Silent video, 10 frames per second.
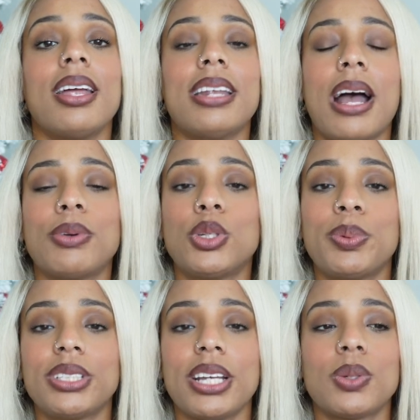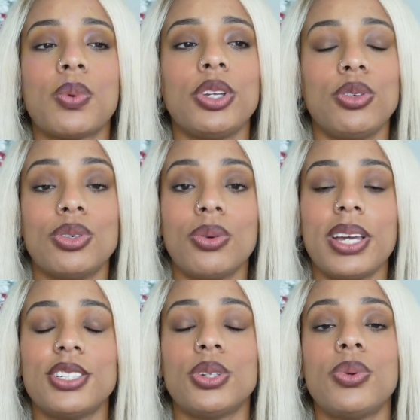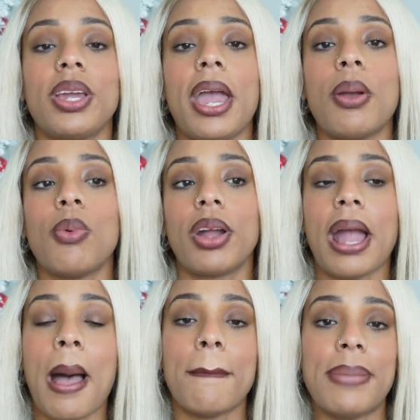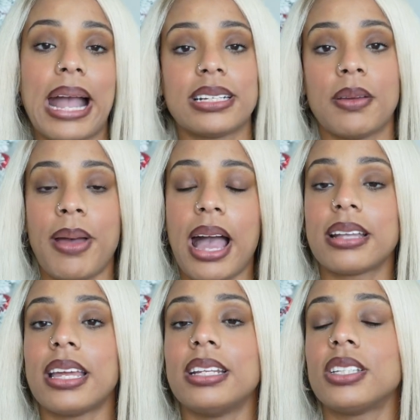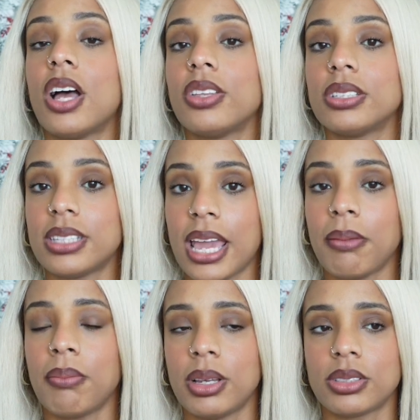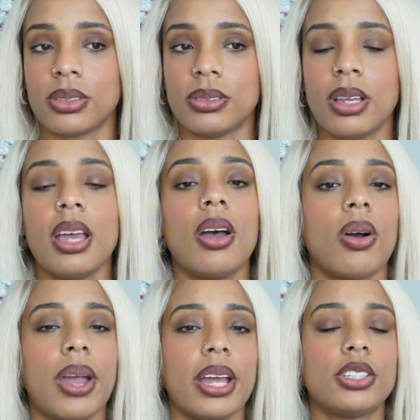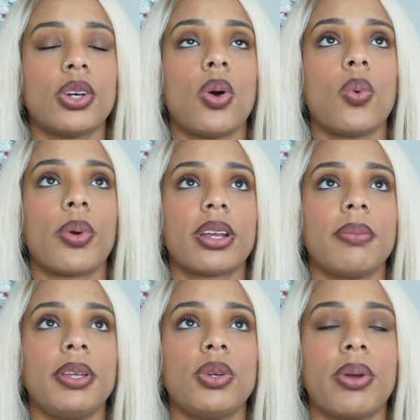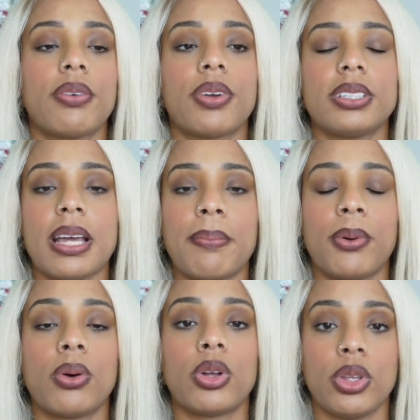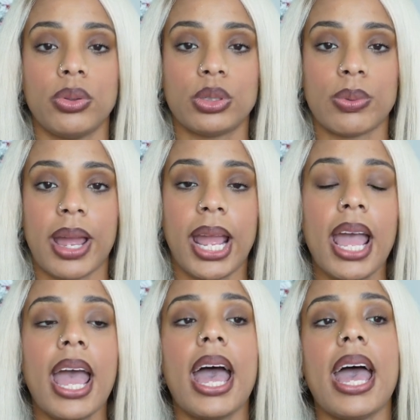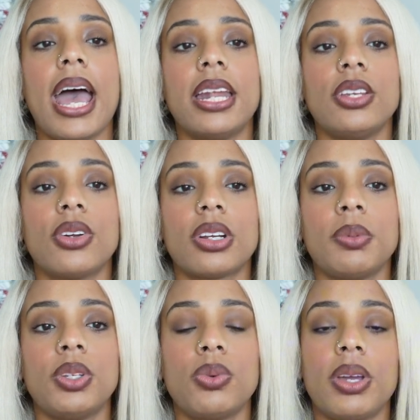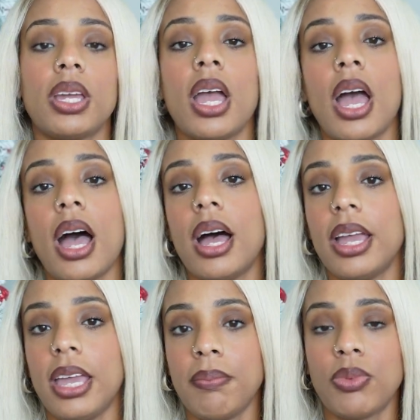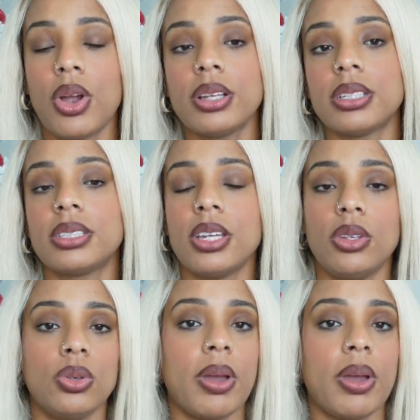now with supersets, what you do is you're doing a workout back to back that is on the same muscle. Okay, so we're gonna be doing, for example, glutes, right? And you're gonna be doing a hip thrust. Let's say you do